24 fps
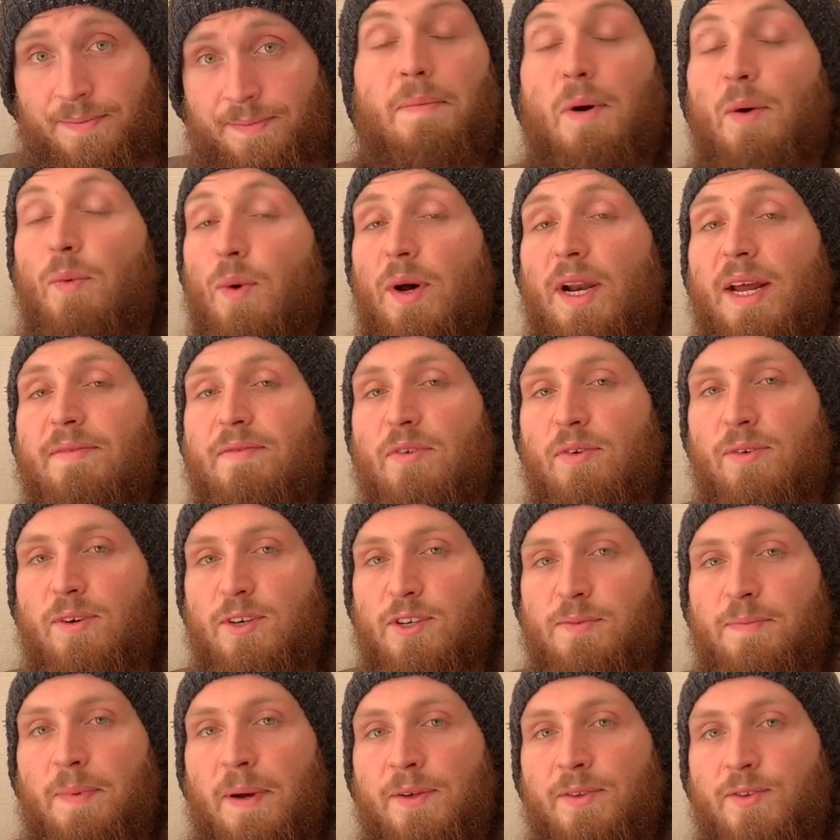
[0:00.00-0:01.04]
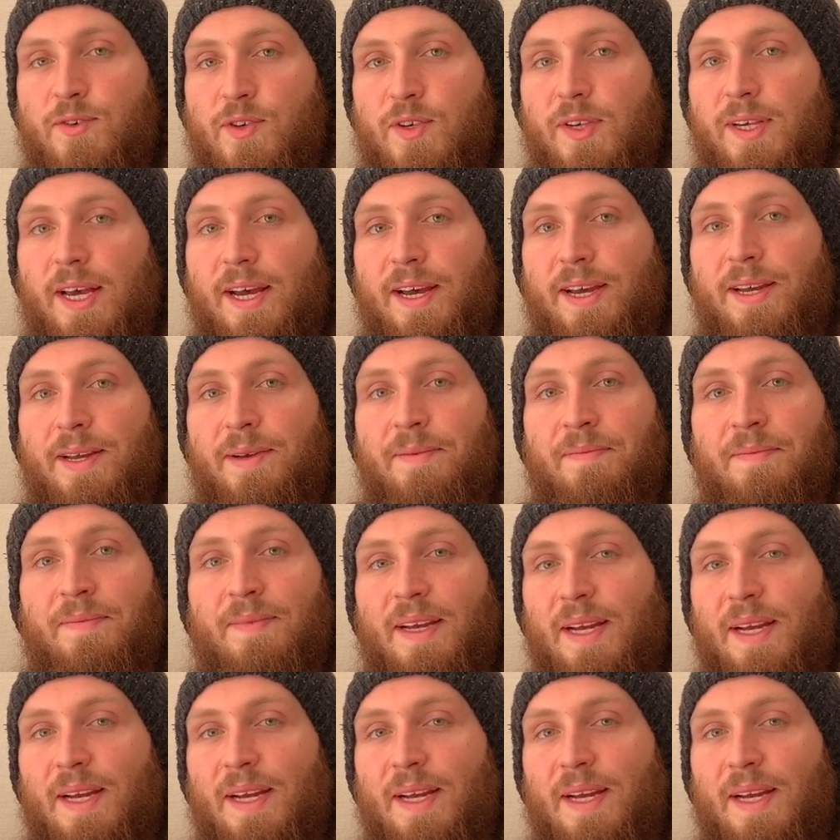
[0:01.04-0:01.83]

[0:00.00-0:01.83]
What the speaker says: But whatever response came,